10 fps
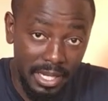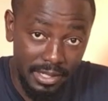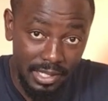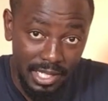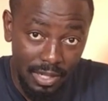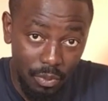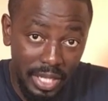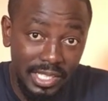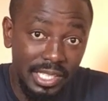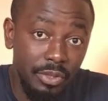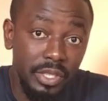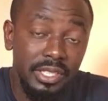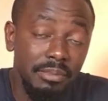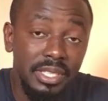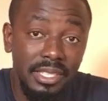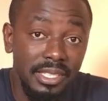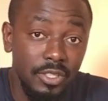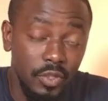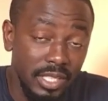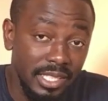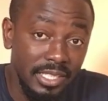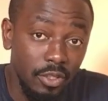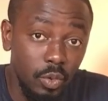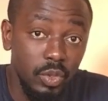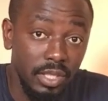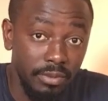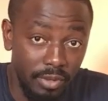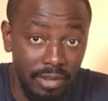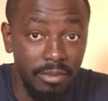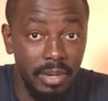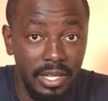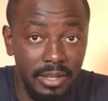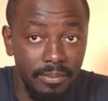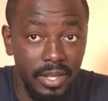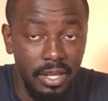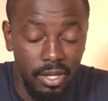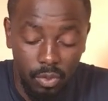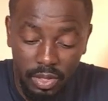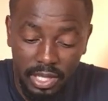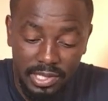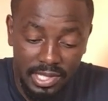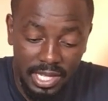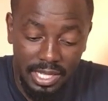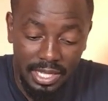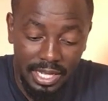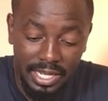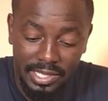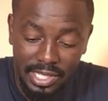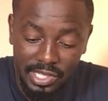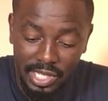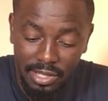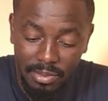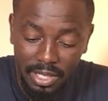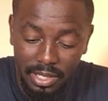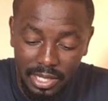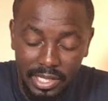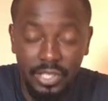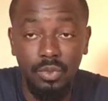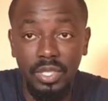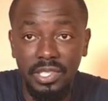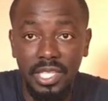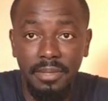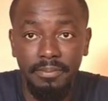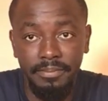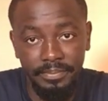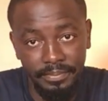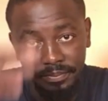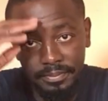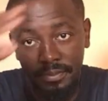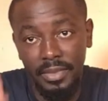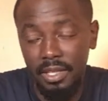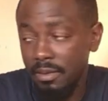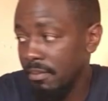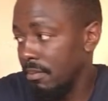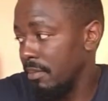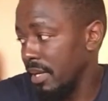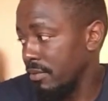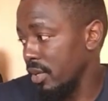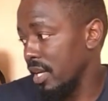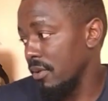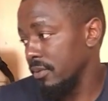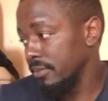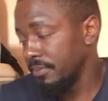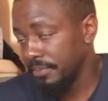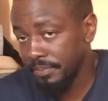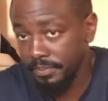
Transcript: but we actually create a meat industry that's inclusive for everybody. With that said, ladies and gentlemen, I just want to say Bye for now.